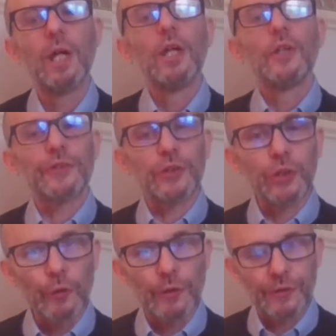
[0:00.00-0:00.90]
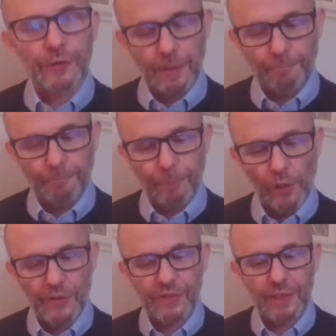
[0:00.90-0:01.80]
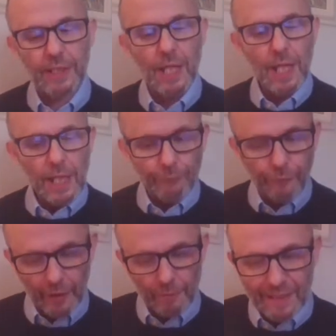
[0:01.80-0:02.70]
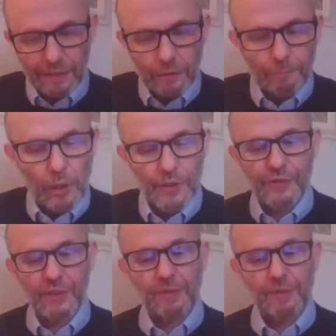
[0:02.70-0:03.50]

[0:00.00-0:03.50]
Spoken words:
security policy, environmental policy,